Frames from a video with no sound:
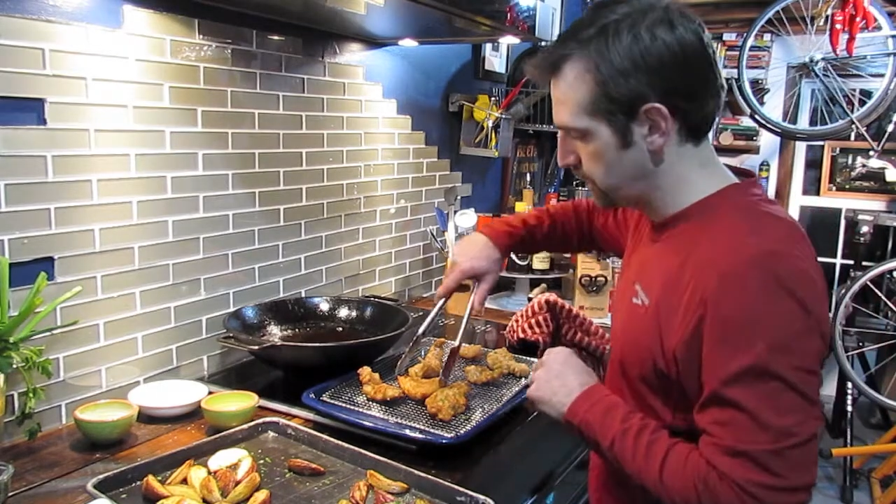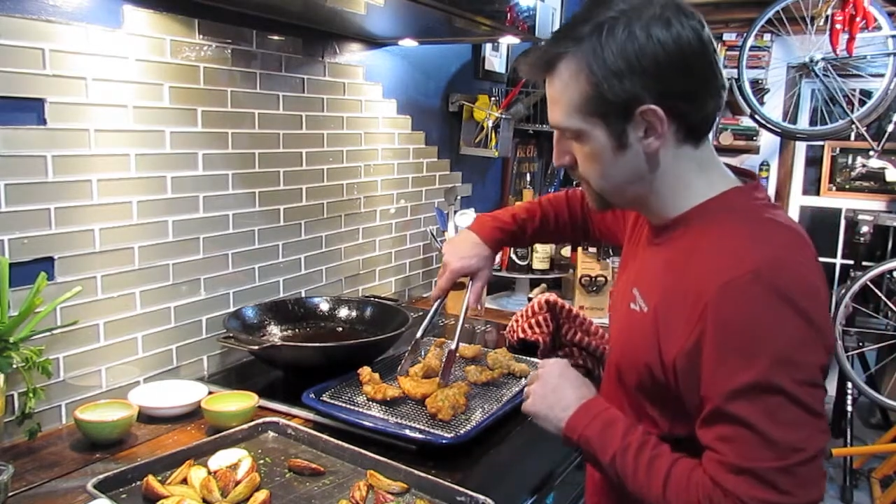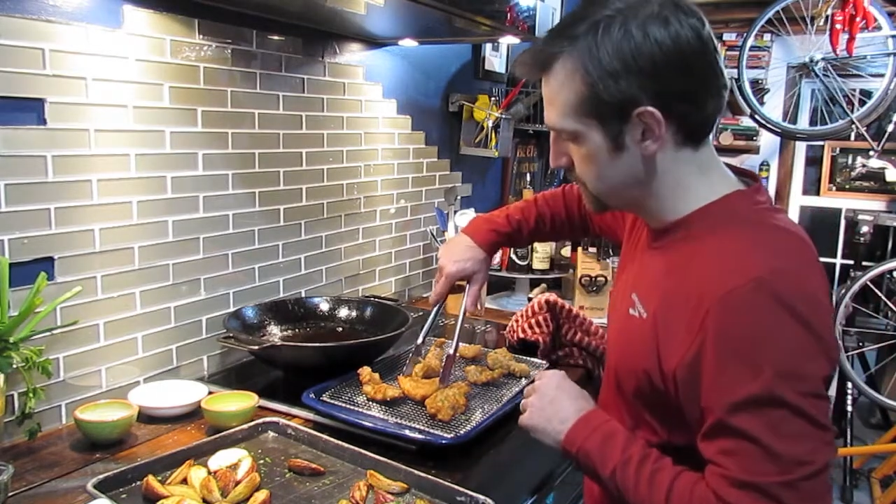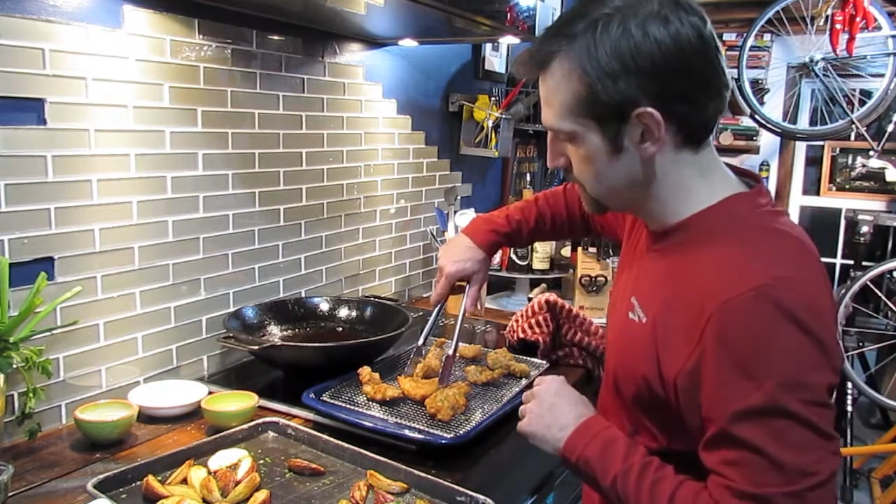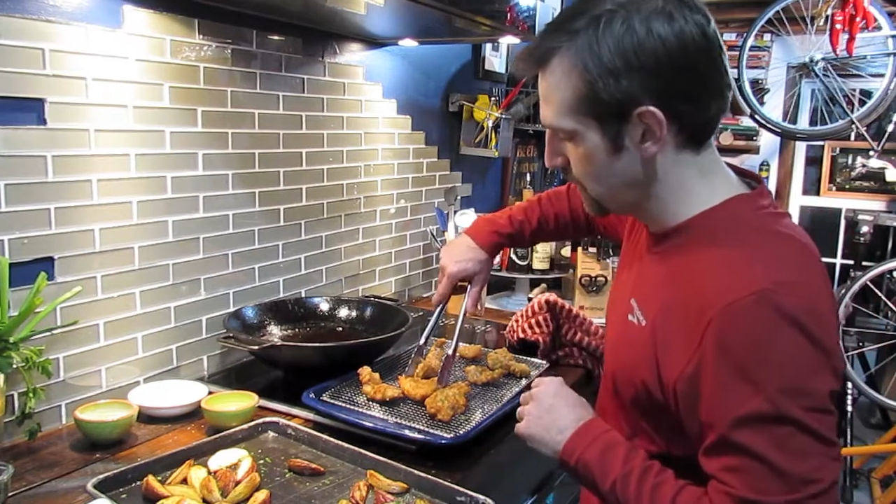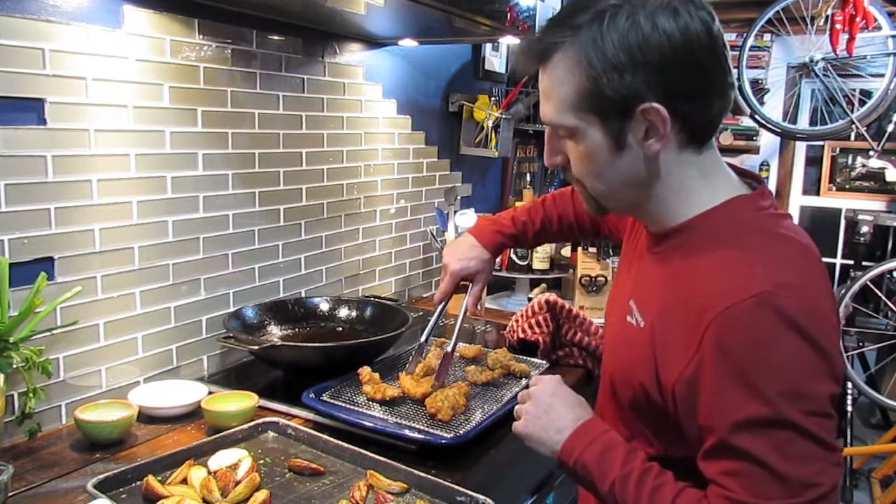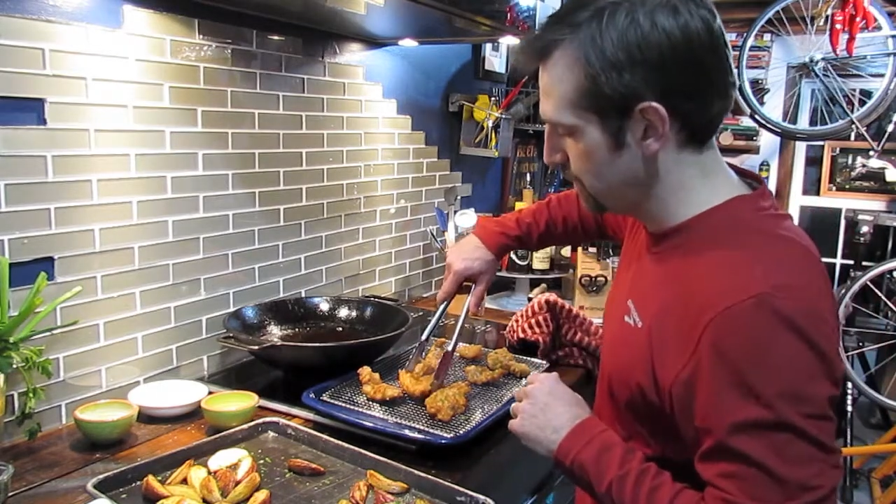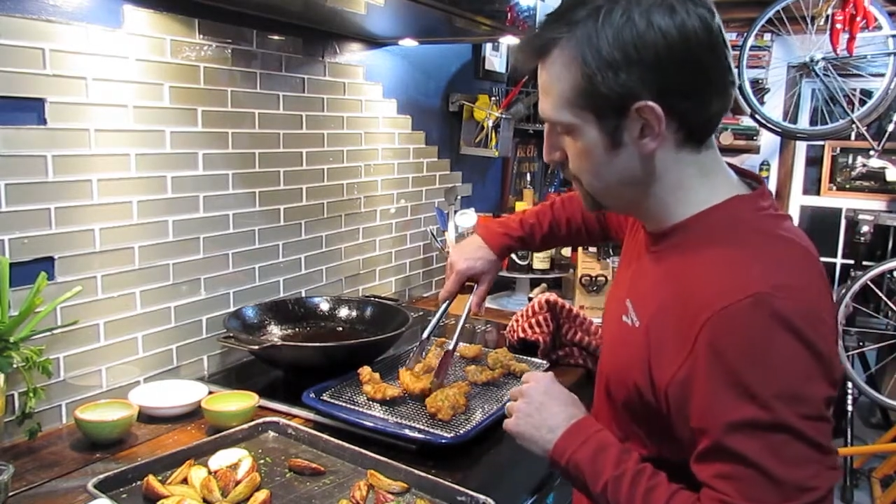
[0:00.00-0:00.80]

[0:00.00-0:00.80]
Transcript: plate this up.